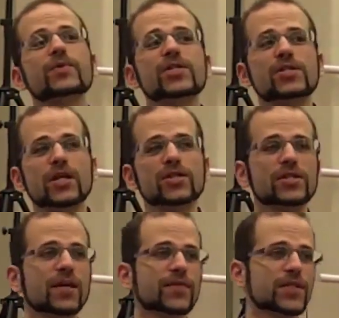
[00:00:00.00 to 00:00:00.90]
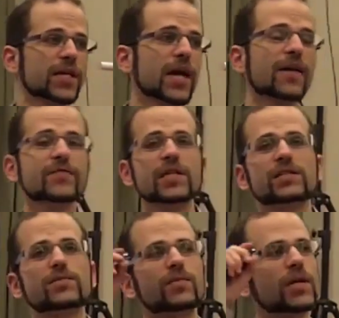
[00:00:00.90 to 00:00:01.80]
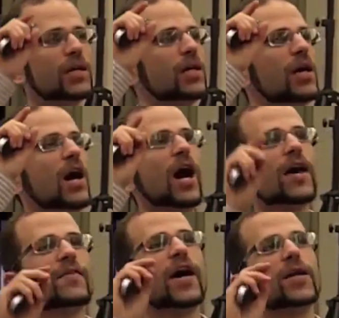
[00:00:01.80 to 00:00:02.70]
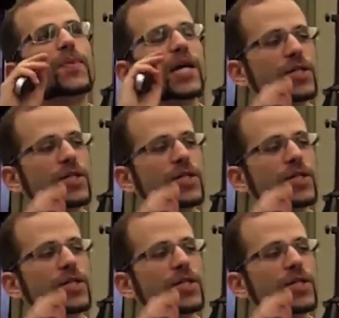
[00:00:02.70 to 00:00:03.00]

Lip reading: can be such a devastating. I've had